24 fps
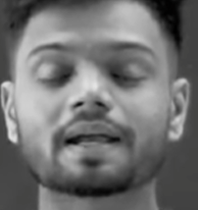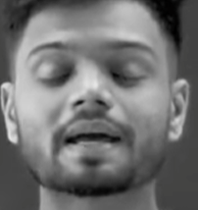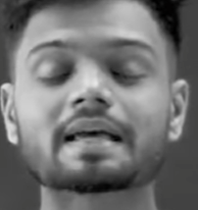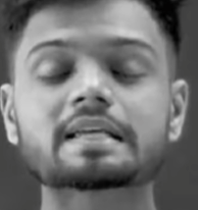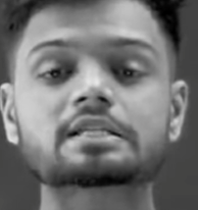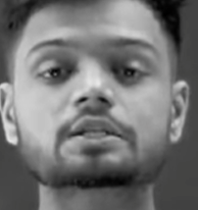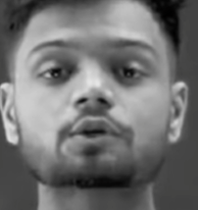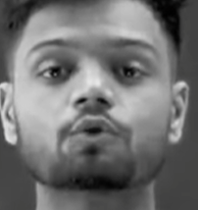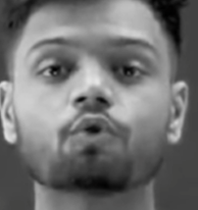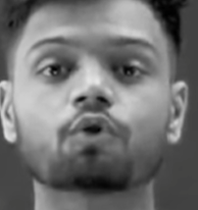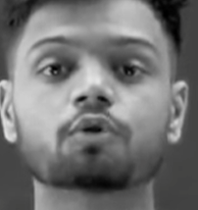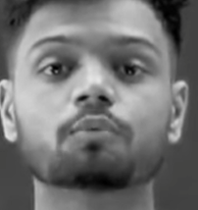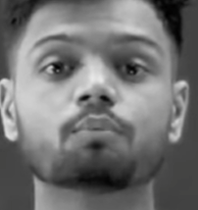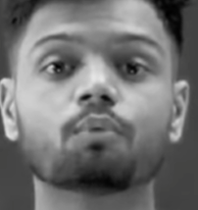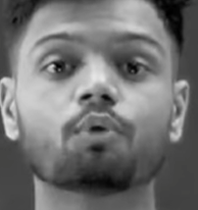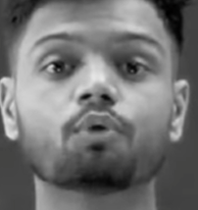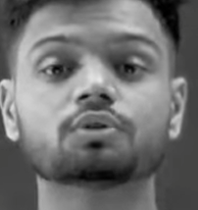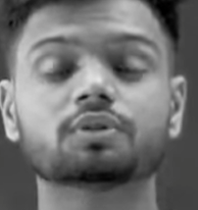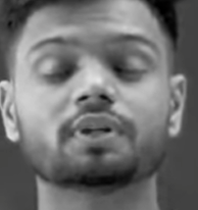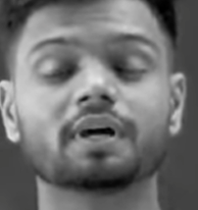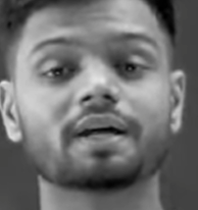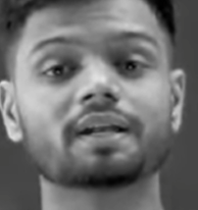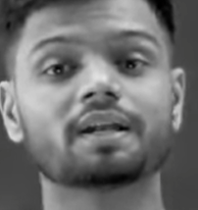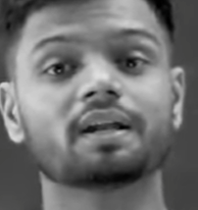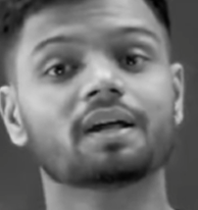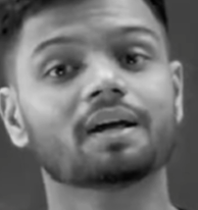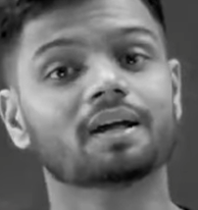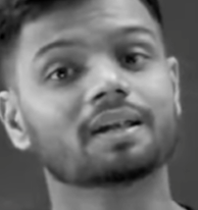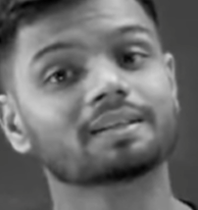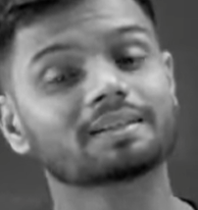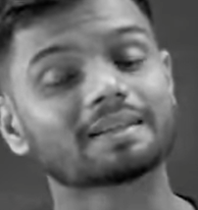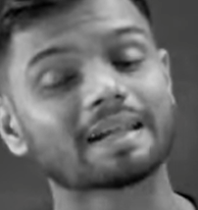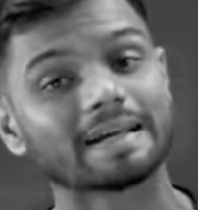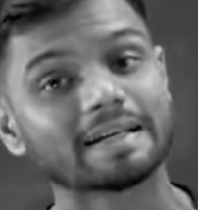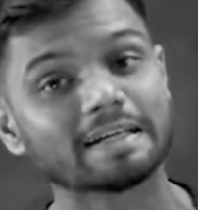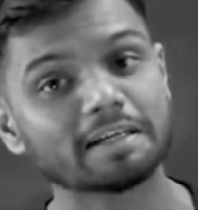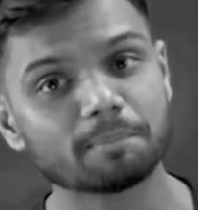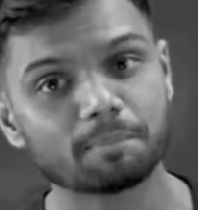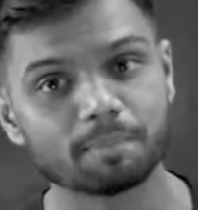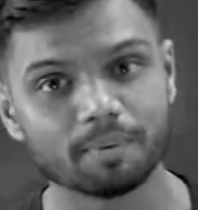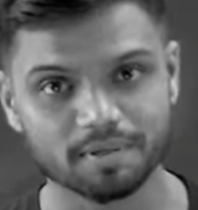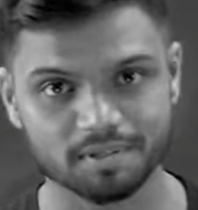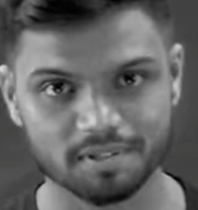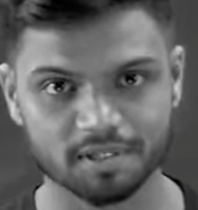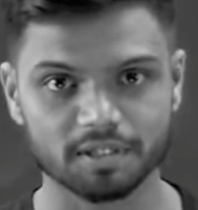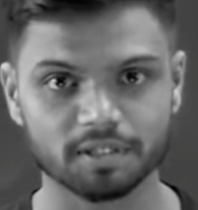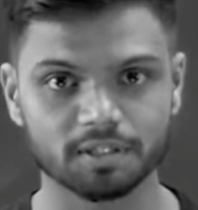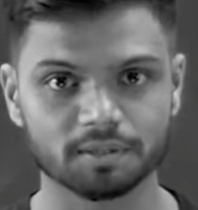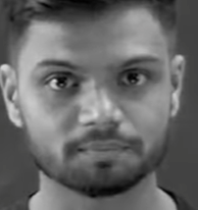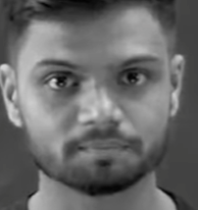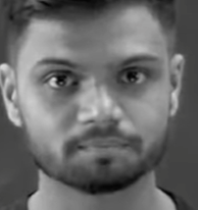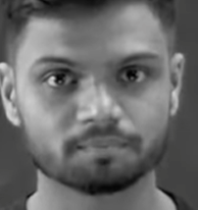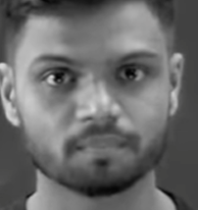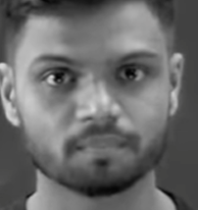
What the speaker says: I score more than 90%?